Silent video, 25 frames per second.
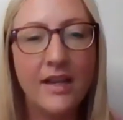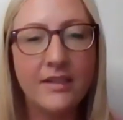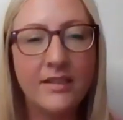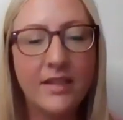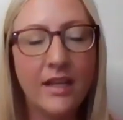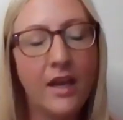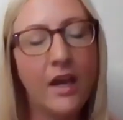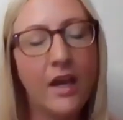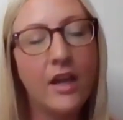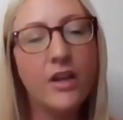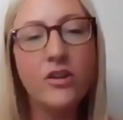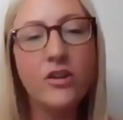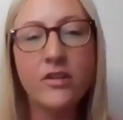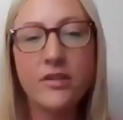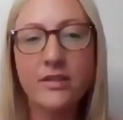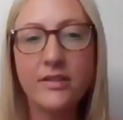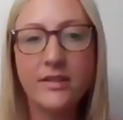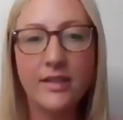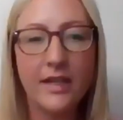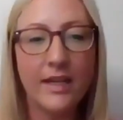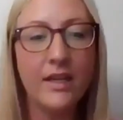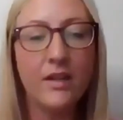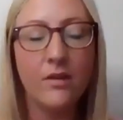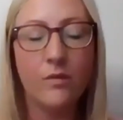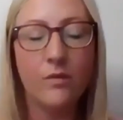to
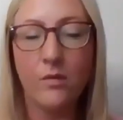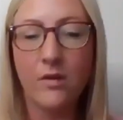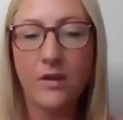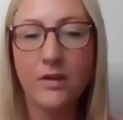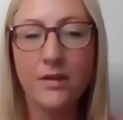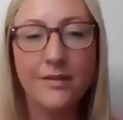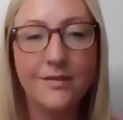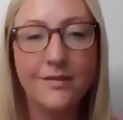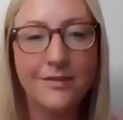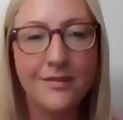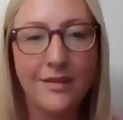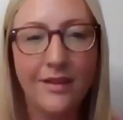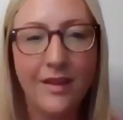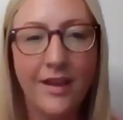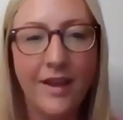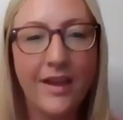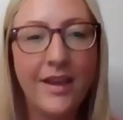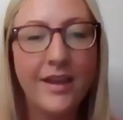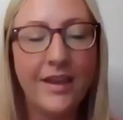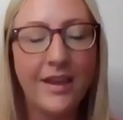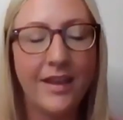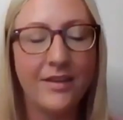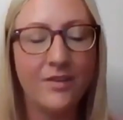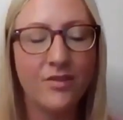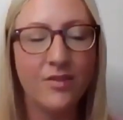understand what it's
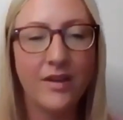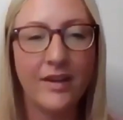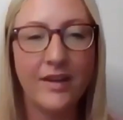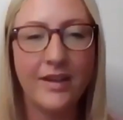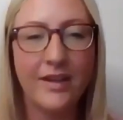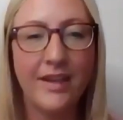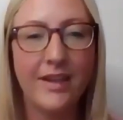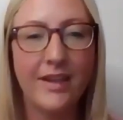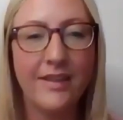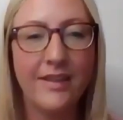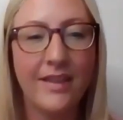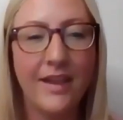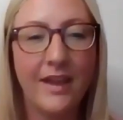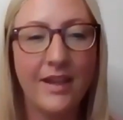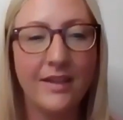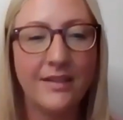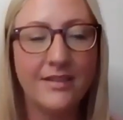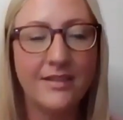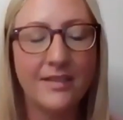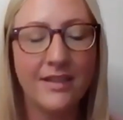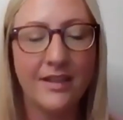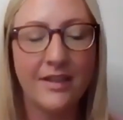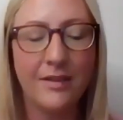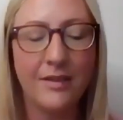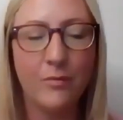like and try to get that
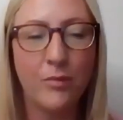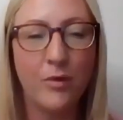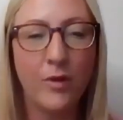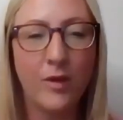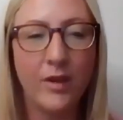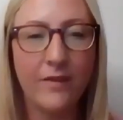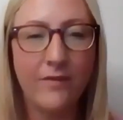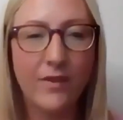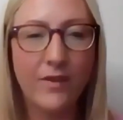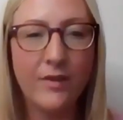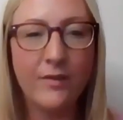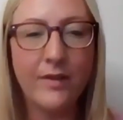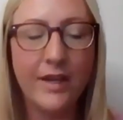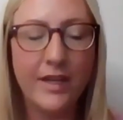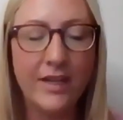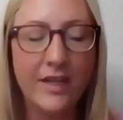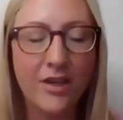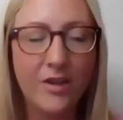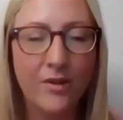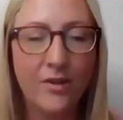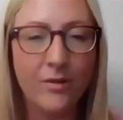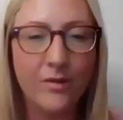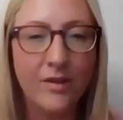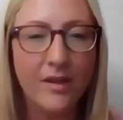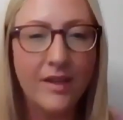point of view. I
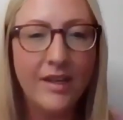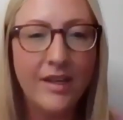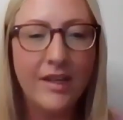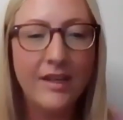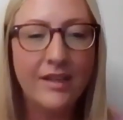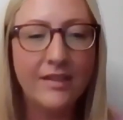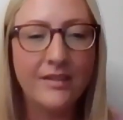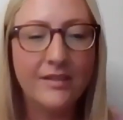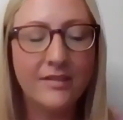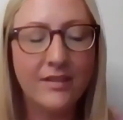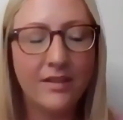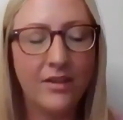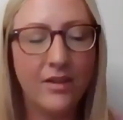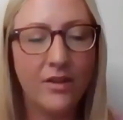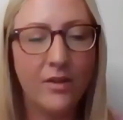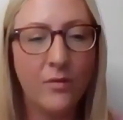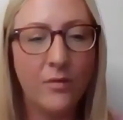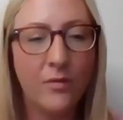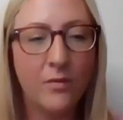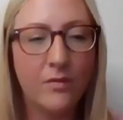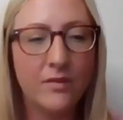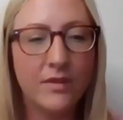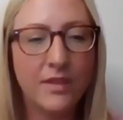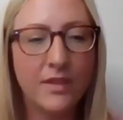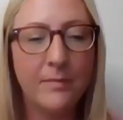know,
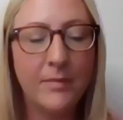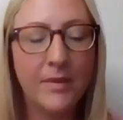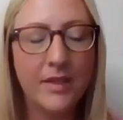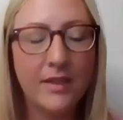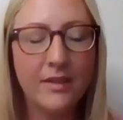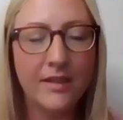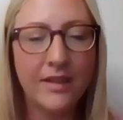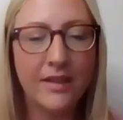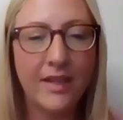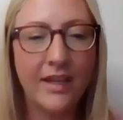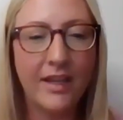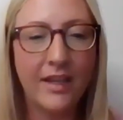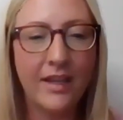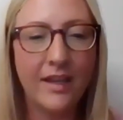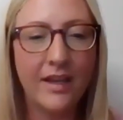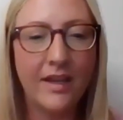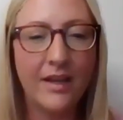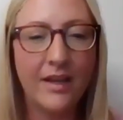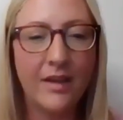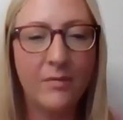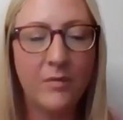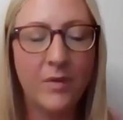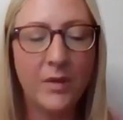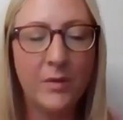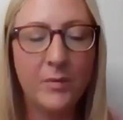typically
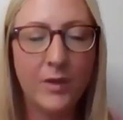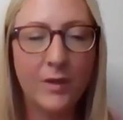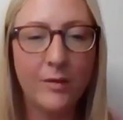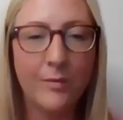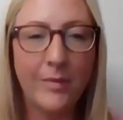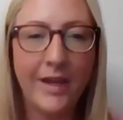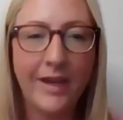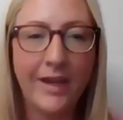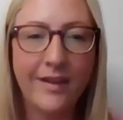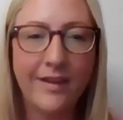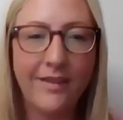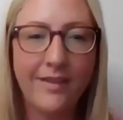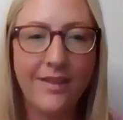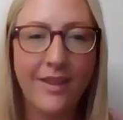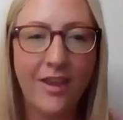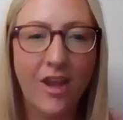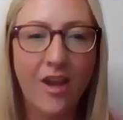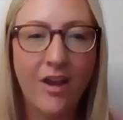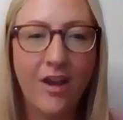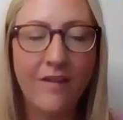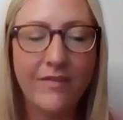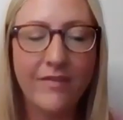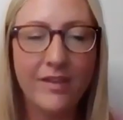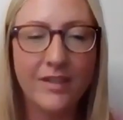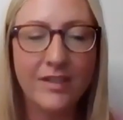when we were back in the
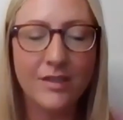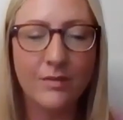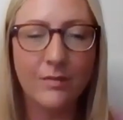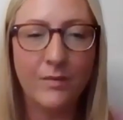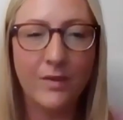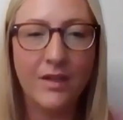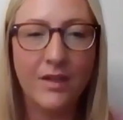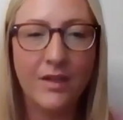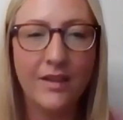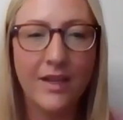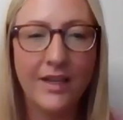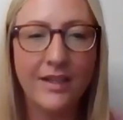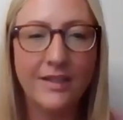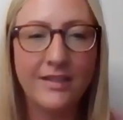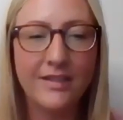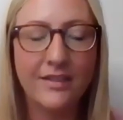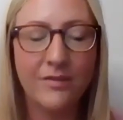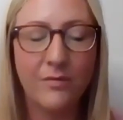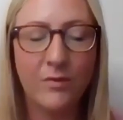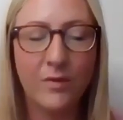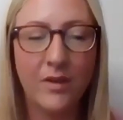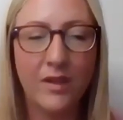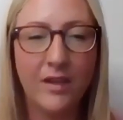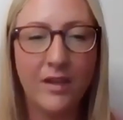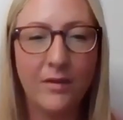office, we
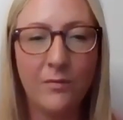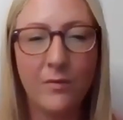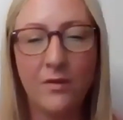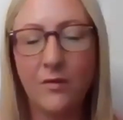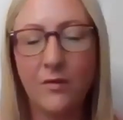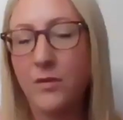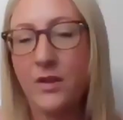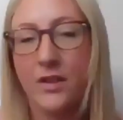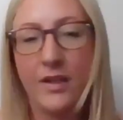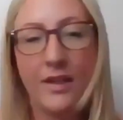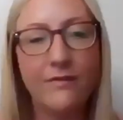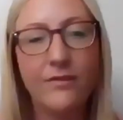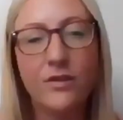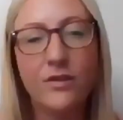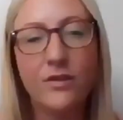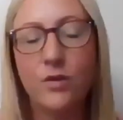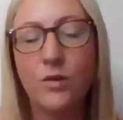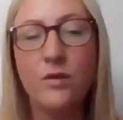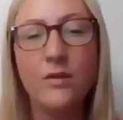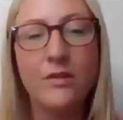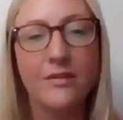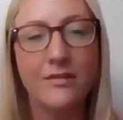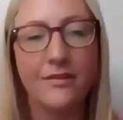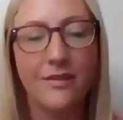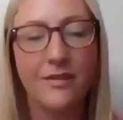would give
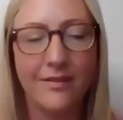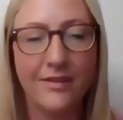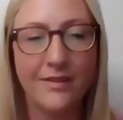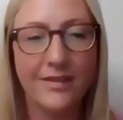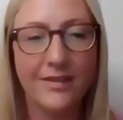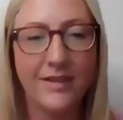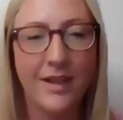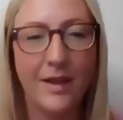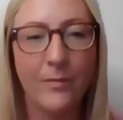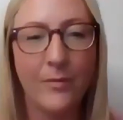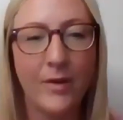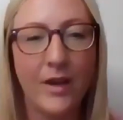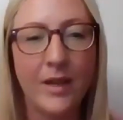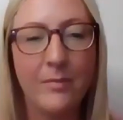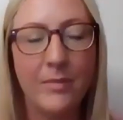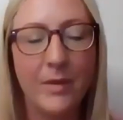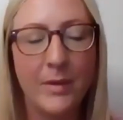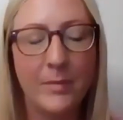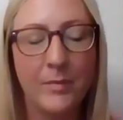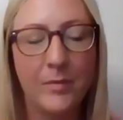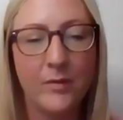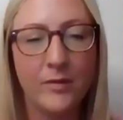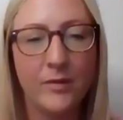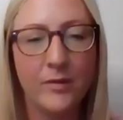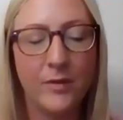tours all the time, right?
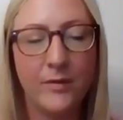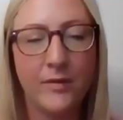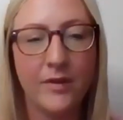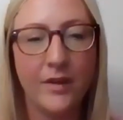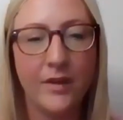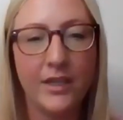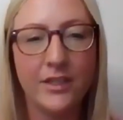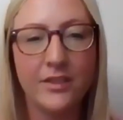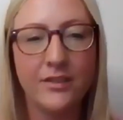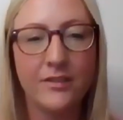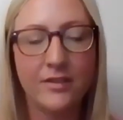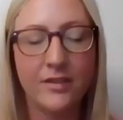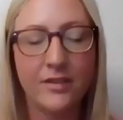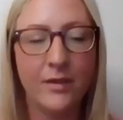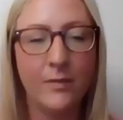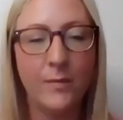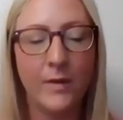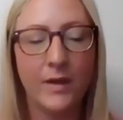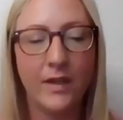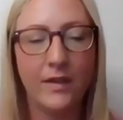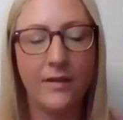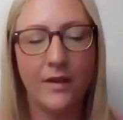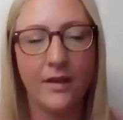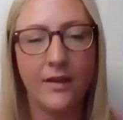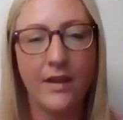People who are interested,
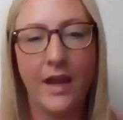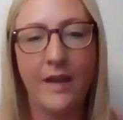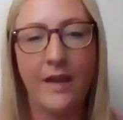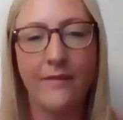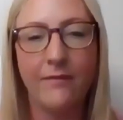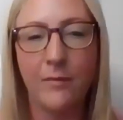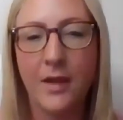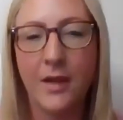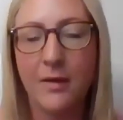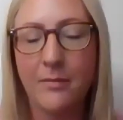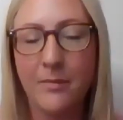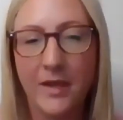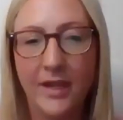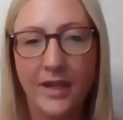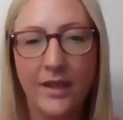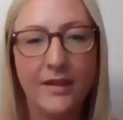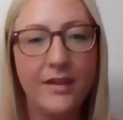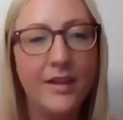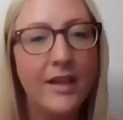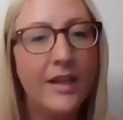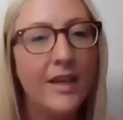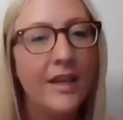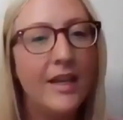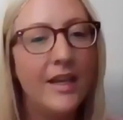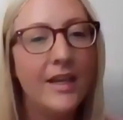we'd have them come
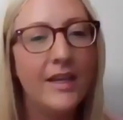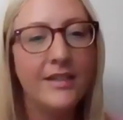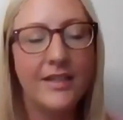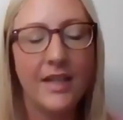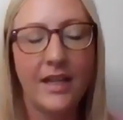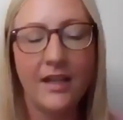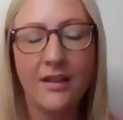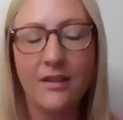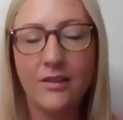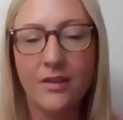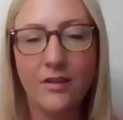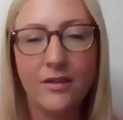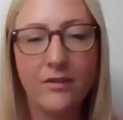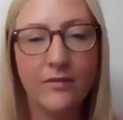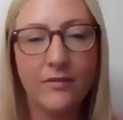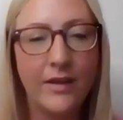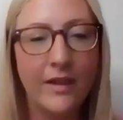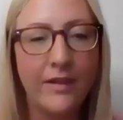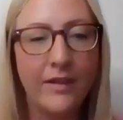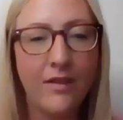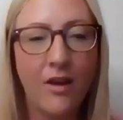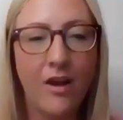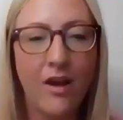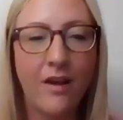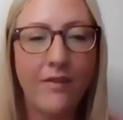in, take a look
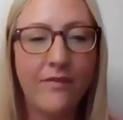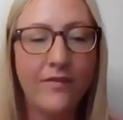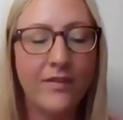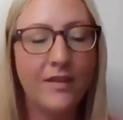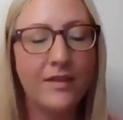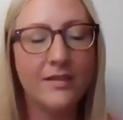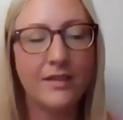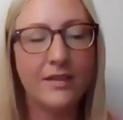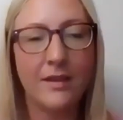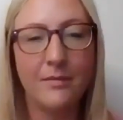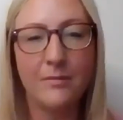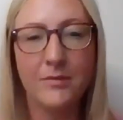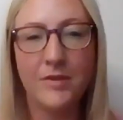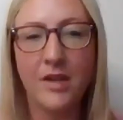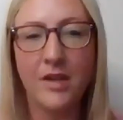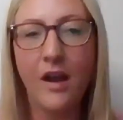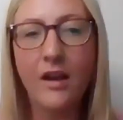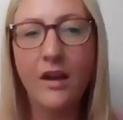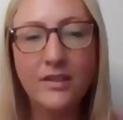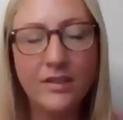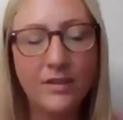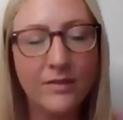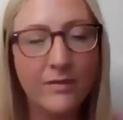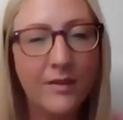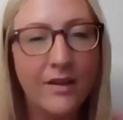around the office, come
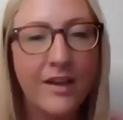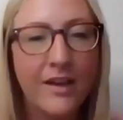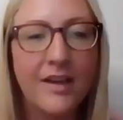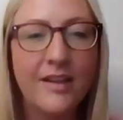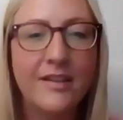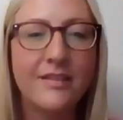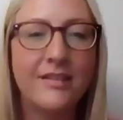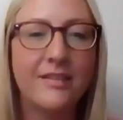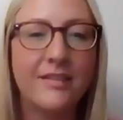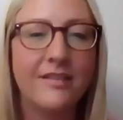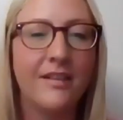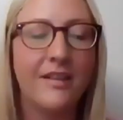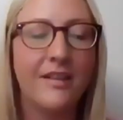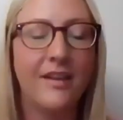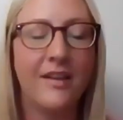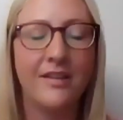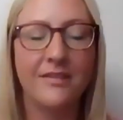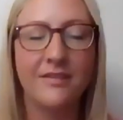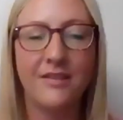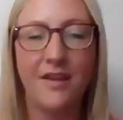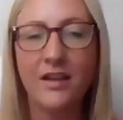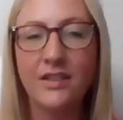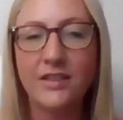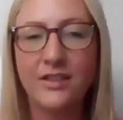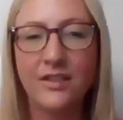talk to us,
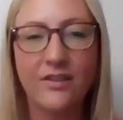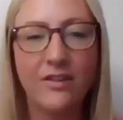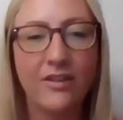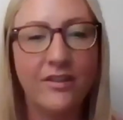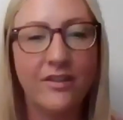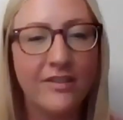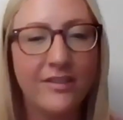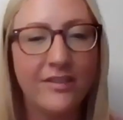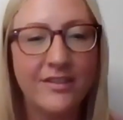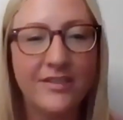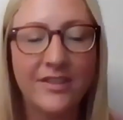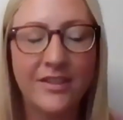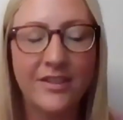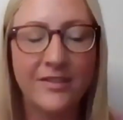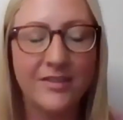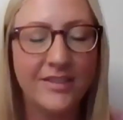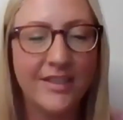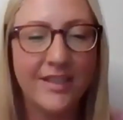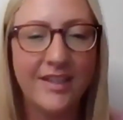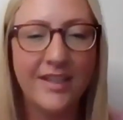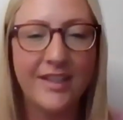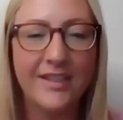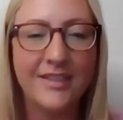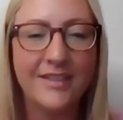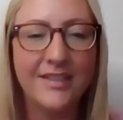talk to current
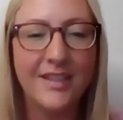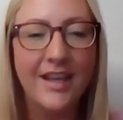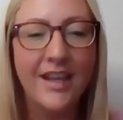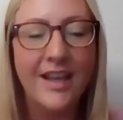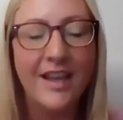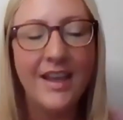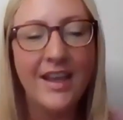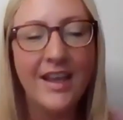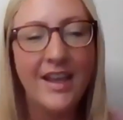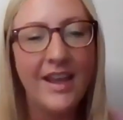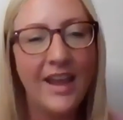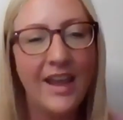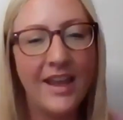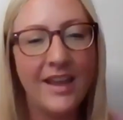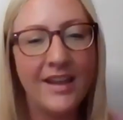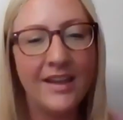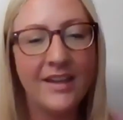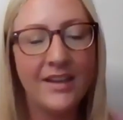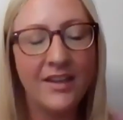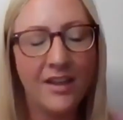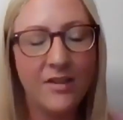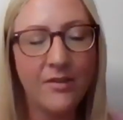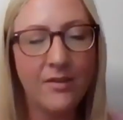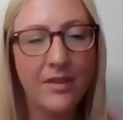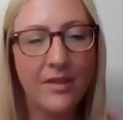associates.
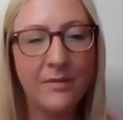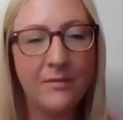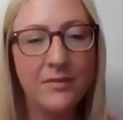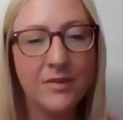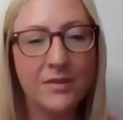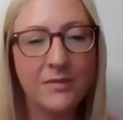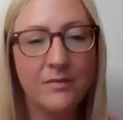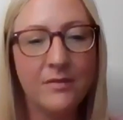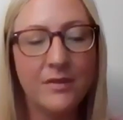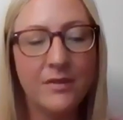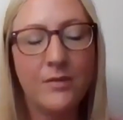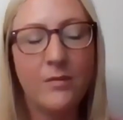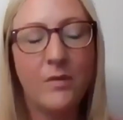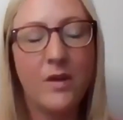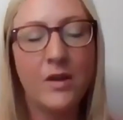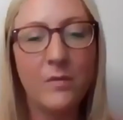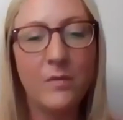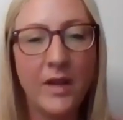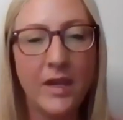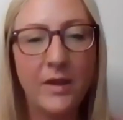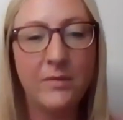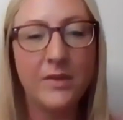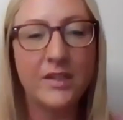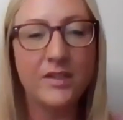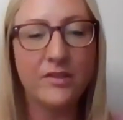And, that was really one
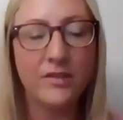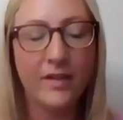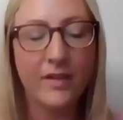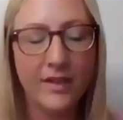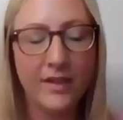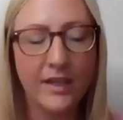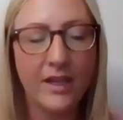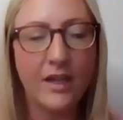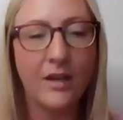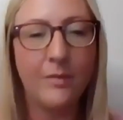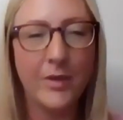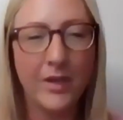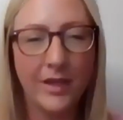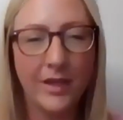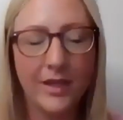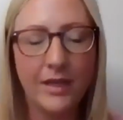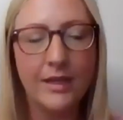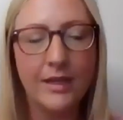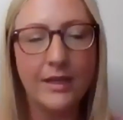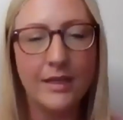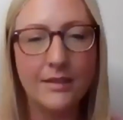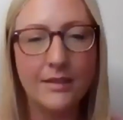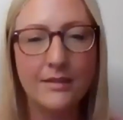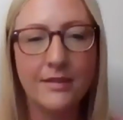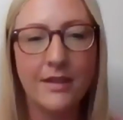way we tried to help you get
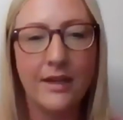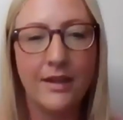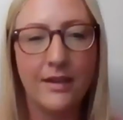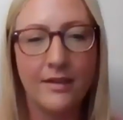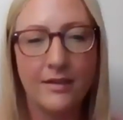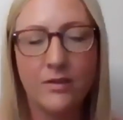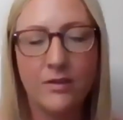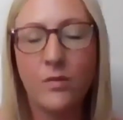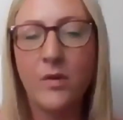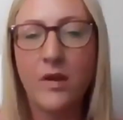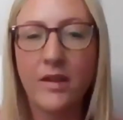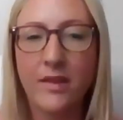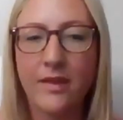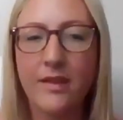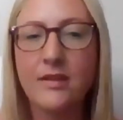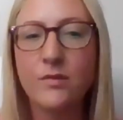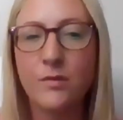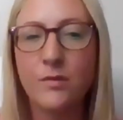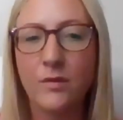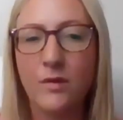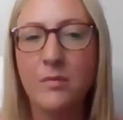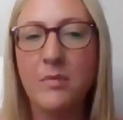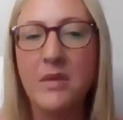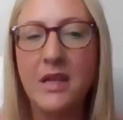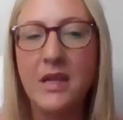an insight into what this
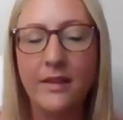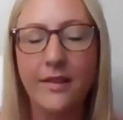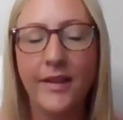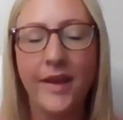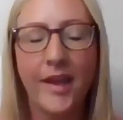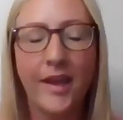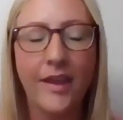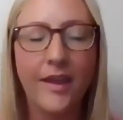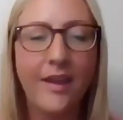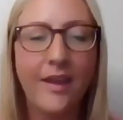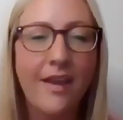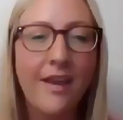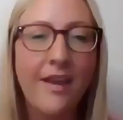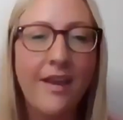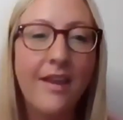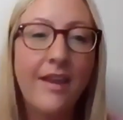would be like.